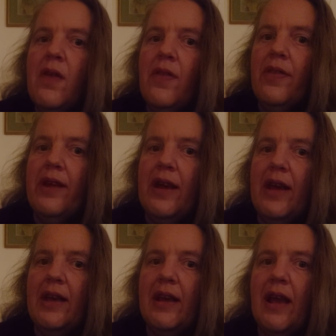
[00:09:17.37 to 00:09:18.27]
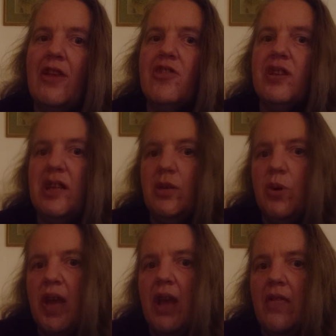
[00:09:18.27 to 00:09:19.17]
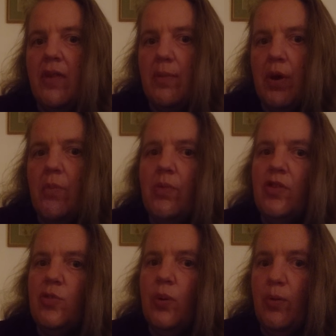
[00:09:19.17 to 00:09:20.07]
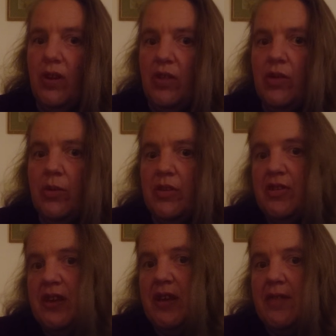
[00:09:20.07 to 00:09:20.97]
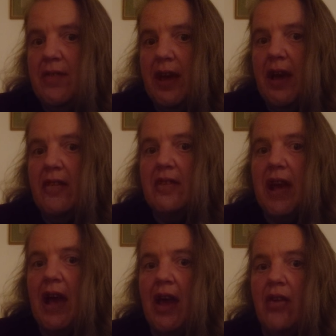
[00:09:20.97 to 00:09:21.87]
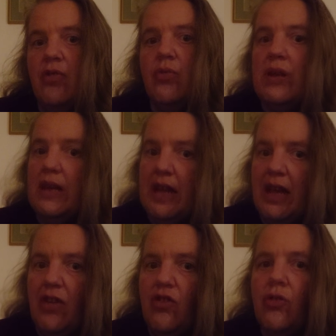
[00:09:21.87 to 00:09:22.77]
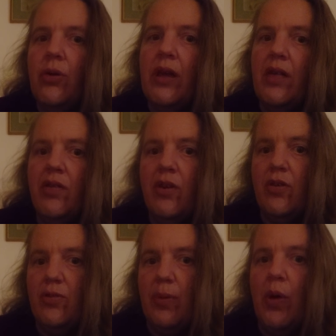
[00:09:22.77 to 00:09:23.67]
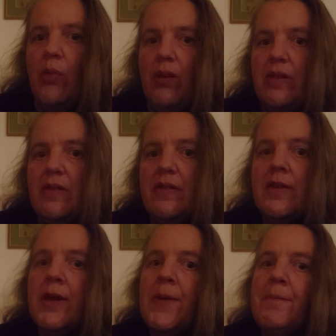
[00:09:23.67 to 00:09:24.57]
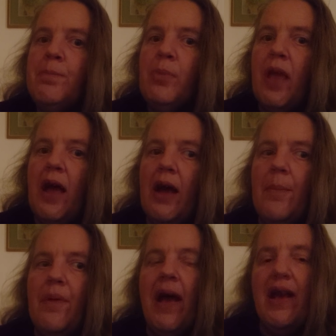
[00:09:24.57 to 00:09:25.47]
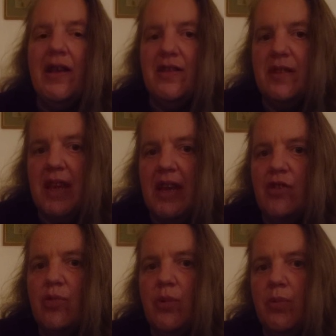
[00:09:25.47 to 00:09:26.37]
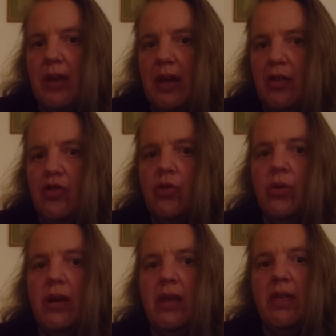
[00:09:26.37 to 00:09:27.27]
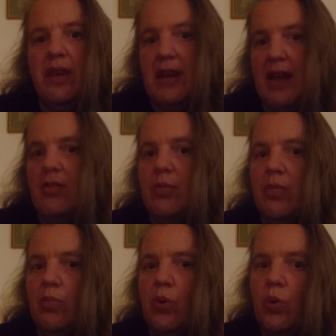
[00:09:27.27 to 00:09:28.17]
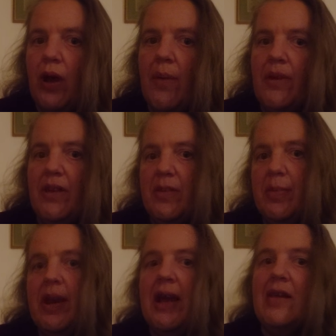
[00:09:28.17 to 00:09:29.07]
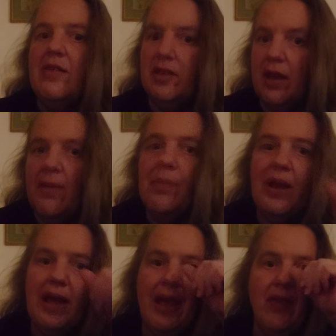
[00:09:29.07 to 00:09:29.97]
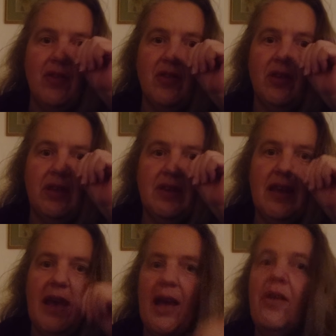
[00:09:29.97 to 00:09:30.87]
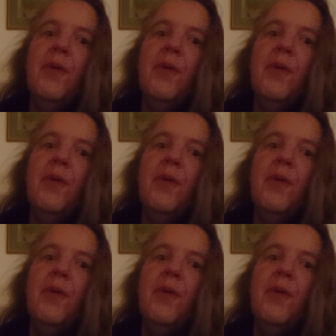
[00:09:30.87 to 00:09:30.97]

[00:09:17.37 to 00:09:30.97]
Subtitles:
that actually looking at the moments when we do achieve that and really enjoying those moments, and it's each one we enjoy, the next one will come into place, like playing the solitaire,